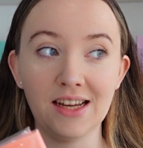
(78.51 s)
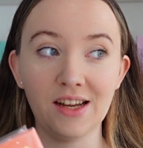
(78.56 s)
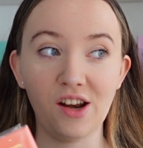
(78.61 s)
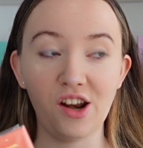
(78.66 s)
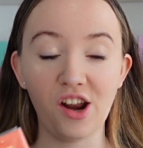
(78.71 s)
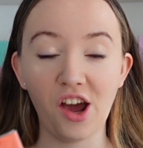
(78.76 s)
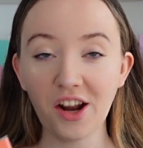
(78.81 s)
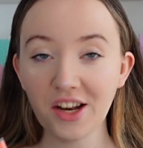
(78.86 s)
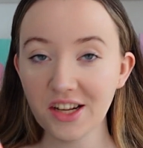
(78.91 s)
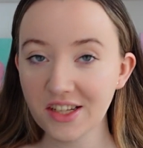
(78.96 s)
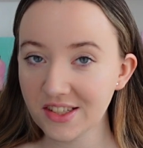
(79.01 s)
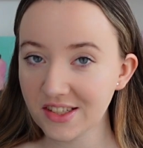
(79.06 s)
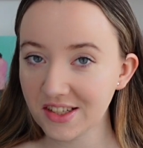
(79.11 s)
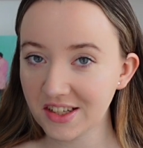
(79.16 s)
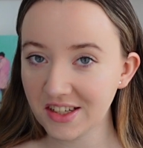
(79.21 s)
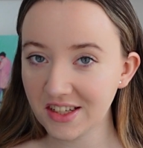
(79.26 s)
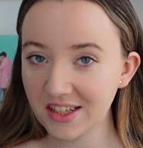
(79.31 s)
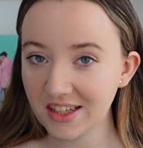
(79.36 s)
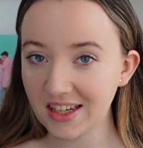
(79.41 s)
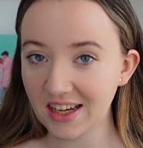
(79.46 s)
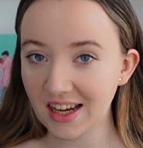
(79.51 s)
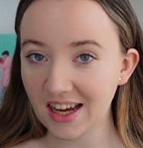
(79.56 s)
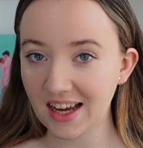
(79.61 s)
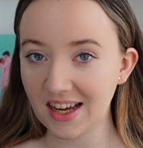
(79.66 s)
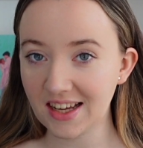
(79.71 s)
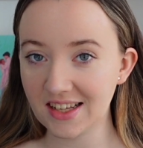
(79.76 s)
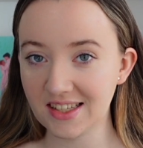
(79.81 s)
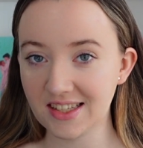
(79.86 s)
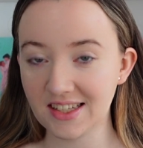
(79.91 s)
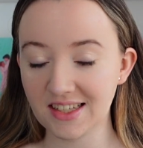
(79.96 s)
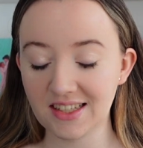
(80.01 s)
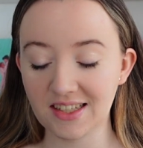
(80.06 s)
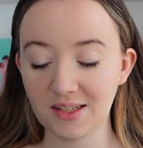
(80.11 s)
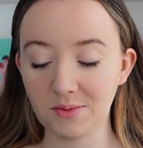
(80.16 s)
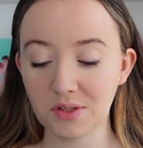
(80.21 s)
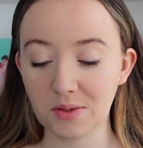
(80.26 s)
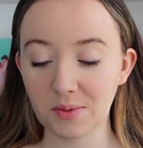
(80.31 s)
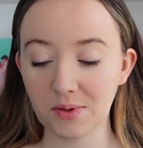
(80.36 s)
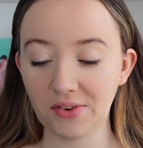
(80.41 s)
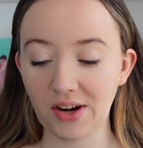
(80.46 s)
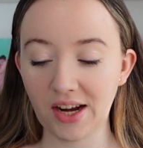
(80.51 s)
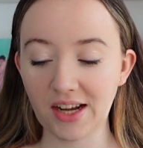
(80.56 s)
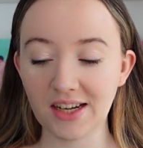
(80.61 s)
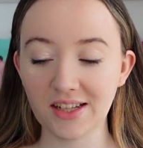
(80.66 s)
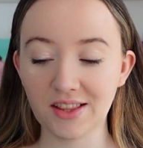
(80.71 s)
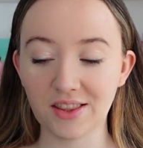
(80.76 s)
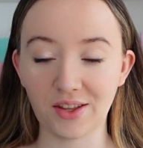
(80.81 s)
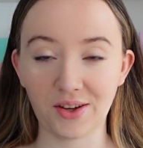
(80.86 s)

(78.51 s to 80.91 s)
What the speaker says: not as good as it seems to be rated,